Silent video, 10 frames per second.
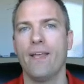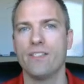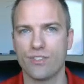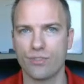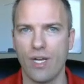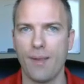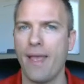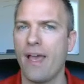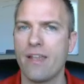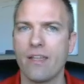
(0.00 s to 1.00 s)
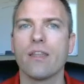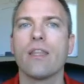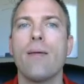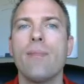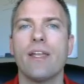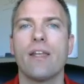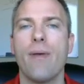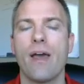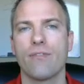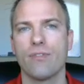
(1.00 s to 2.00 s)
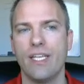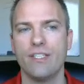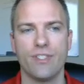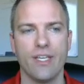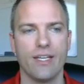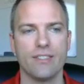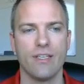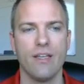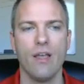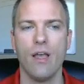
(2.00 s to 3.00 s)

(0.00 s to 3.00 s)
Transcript: and scrape an unlimited amount of leads, you guys.